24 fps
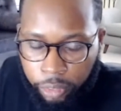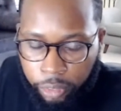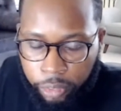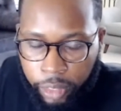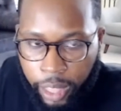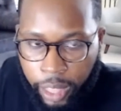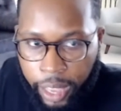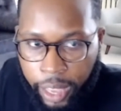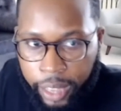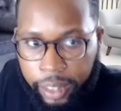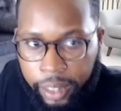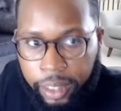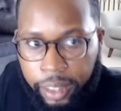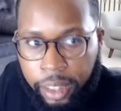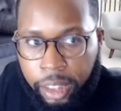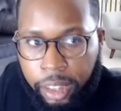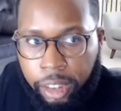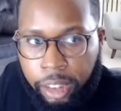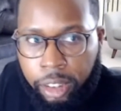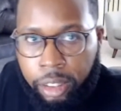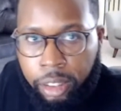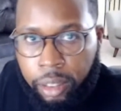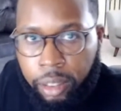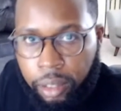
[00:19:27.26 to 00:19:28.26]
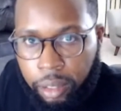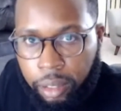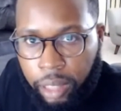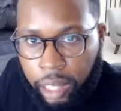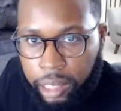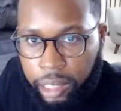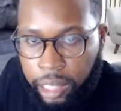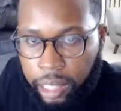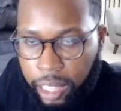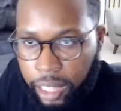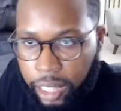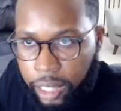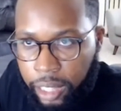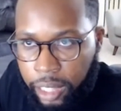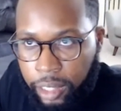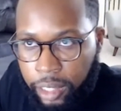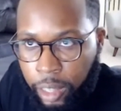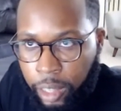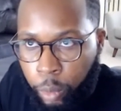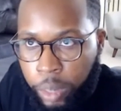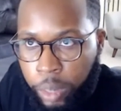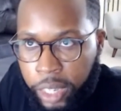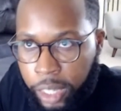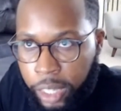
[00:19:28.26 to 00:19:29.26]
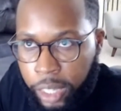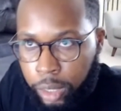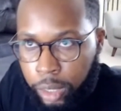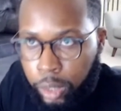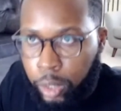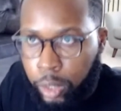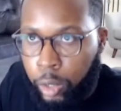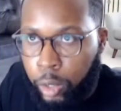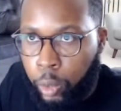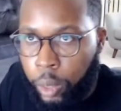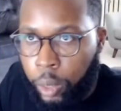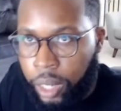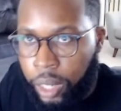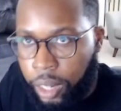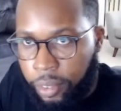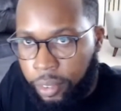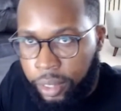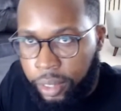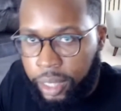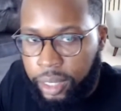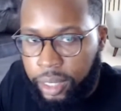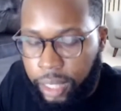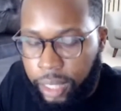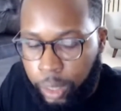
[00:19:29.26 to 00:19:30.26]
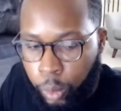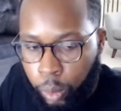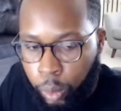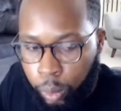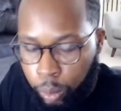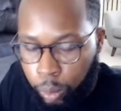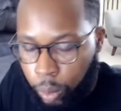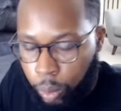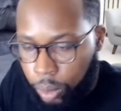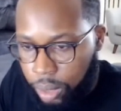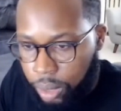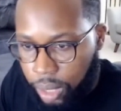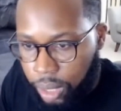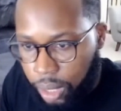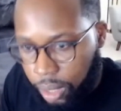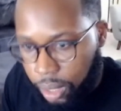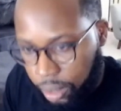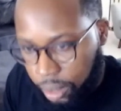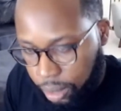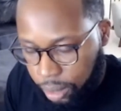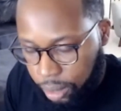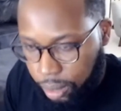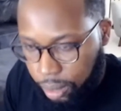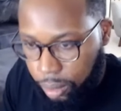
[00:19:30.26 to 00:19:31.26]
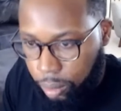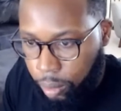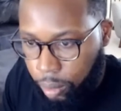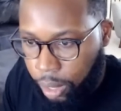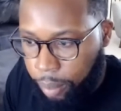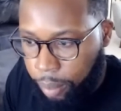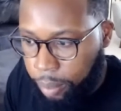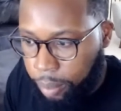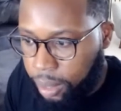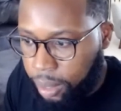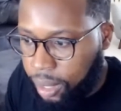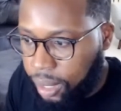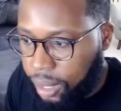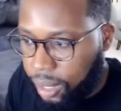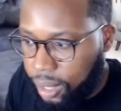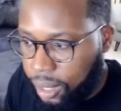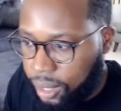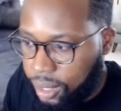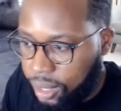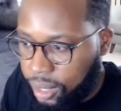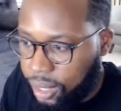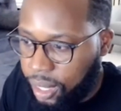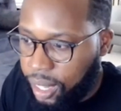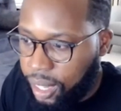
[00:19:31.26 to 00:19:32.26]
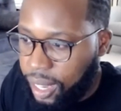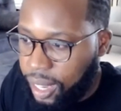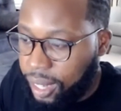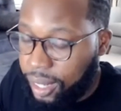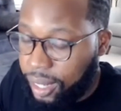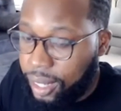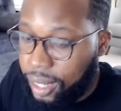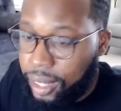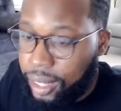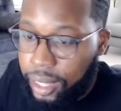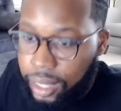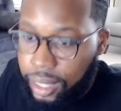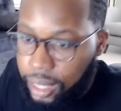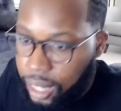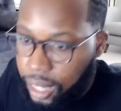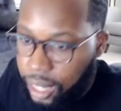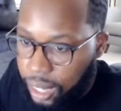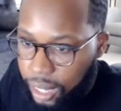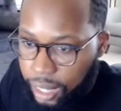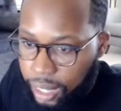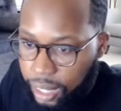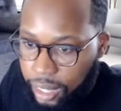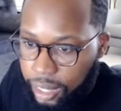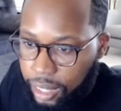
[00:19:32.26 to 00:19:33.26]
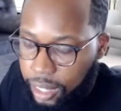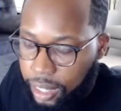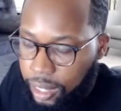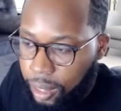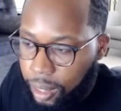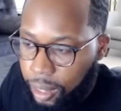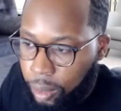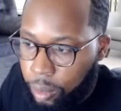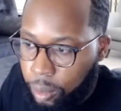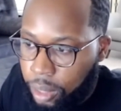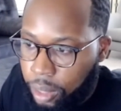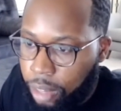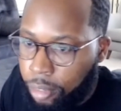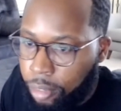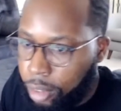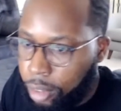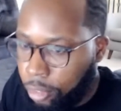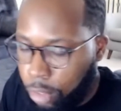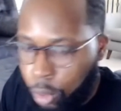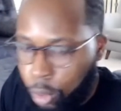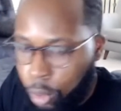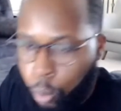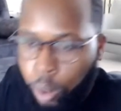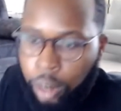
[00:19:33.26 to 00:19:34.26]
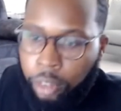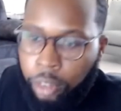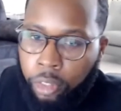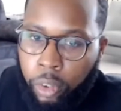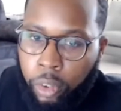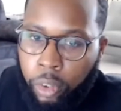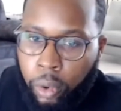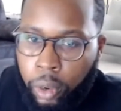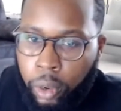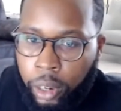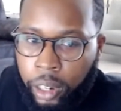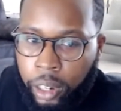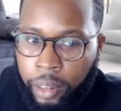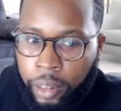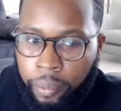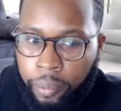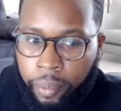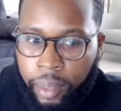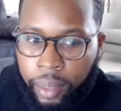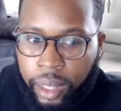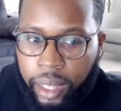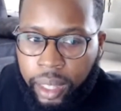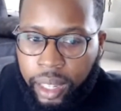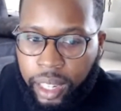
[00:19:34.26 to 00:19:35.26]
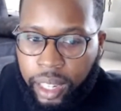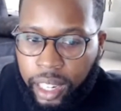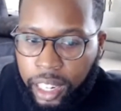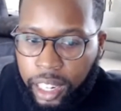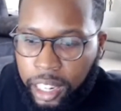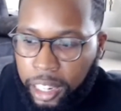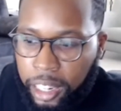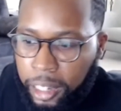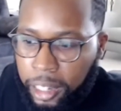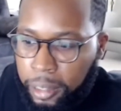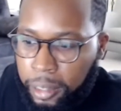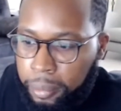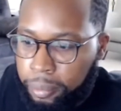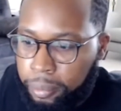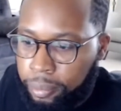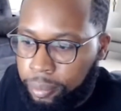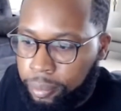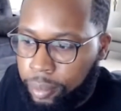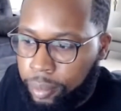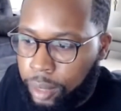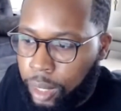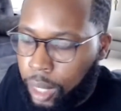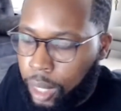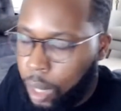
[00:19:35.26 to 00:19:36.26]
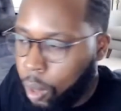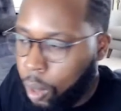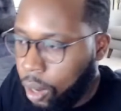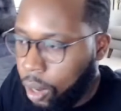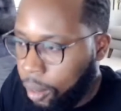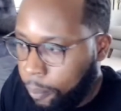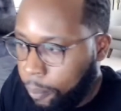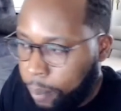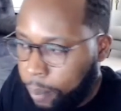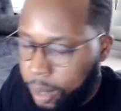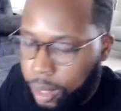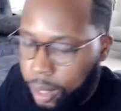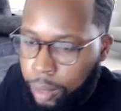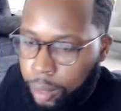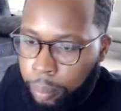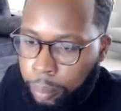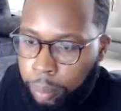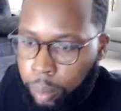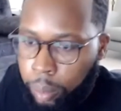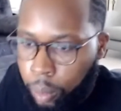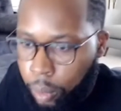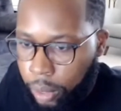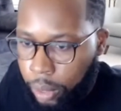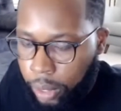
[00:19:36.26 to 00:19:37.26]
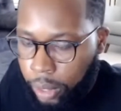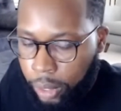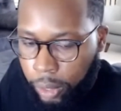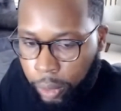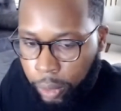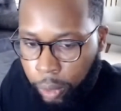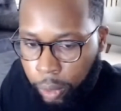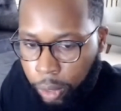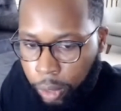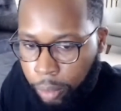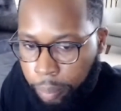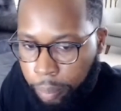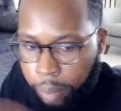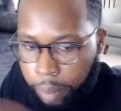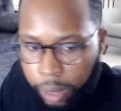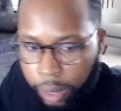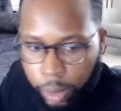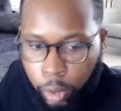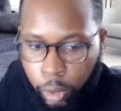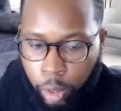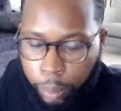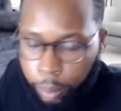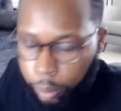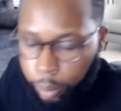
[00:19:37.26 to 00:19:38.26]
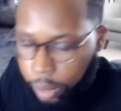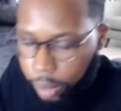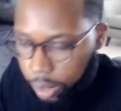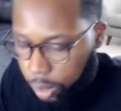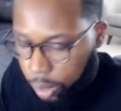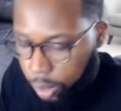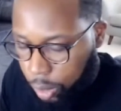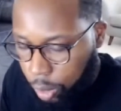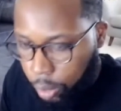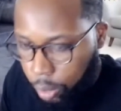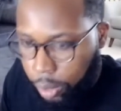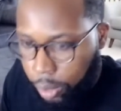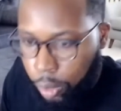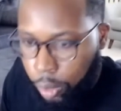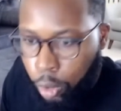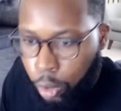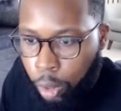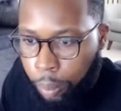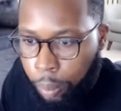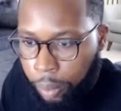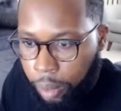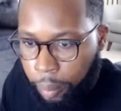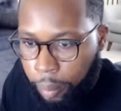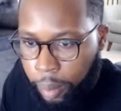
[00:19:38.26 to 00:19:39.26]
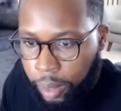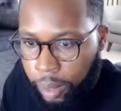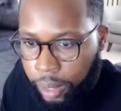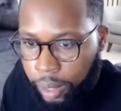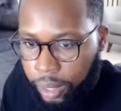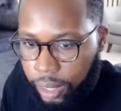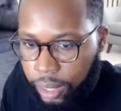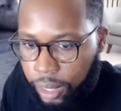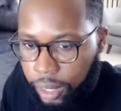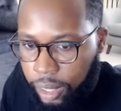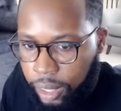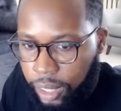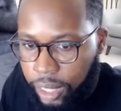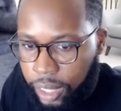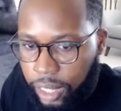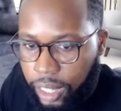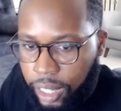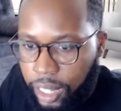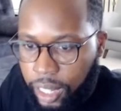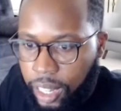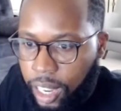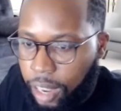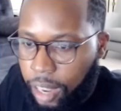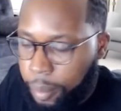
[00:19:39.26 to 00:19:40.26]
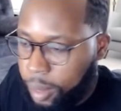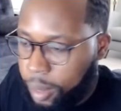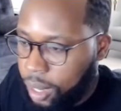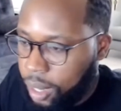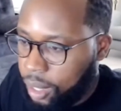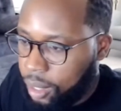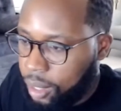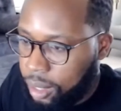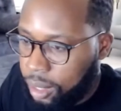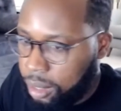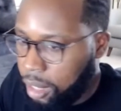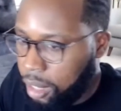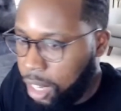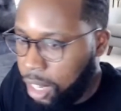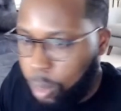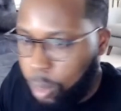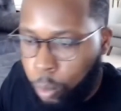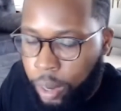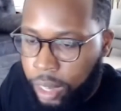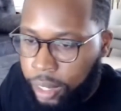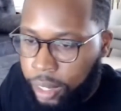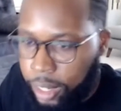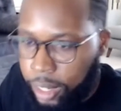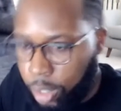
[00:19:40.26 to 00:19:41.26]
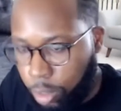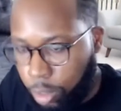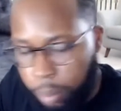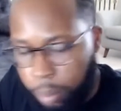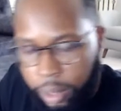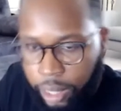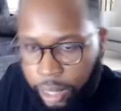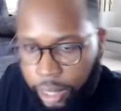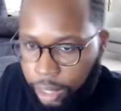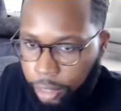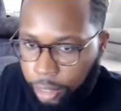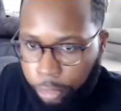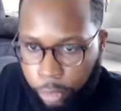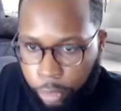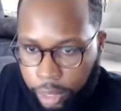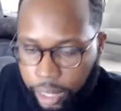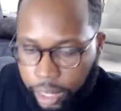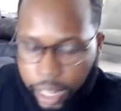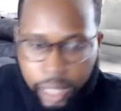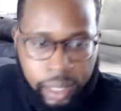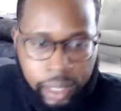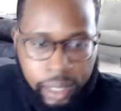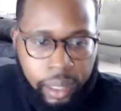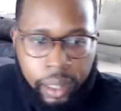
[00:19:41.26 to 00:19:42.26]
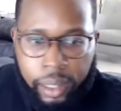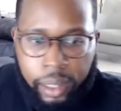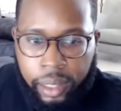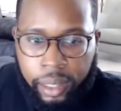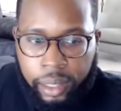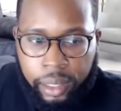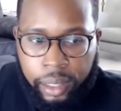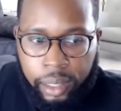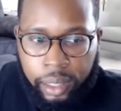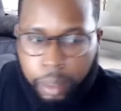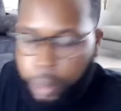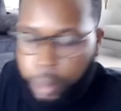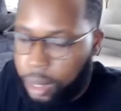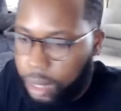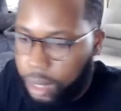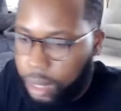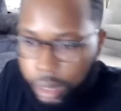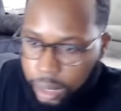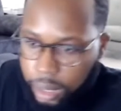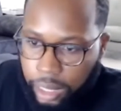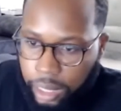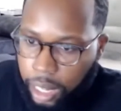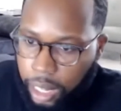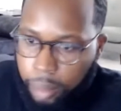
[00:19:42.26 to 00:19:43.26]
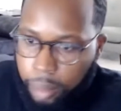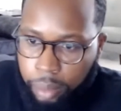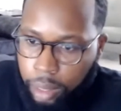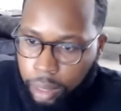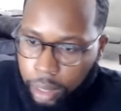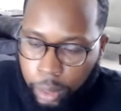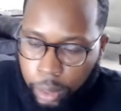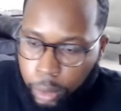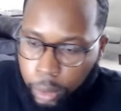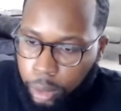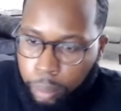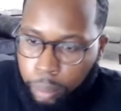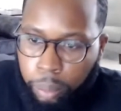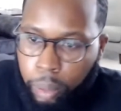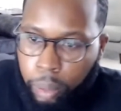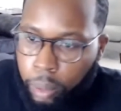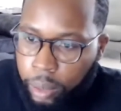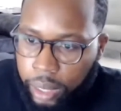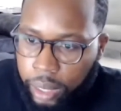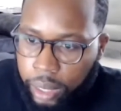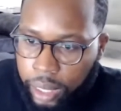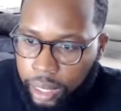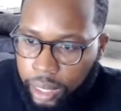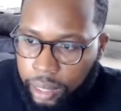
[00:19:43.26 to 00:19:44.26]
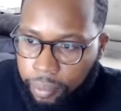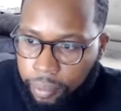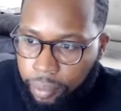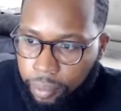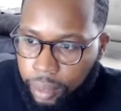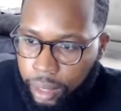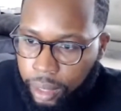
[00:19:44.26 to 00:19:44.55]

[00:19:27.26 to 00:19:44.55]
That we get to do whatever it is they quote unquote tell us to do, right? Because at the end of the day, even if you work for a big employer or a big corporation or in corporate America, I mean, the same way like you'd be like a freelance artist, I mean, it's the same thing. You're an employee.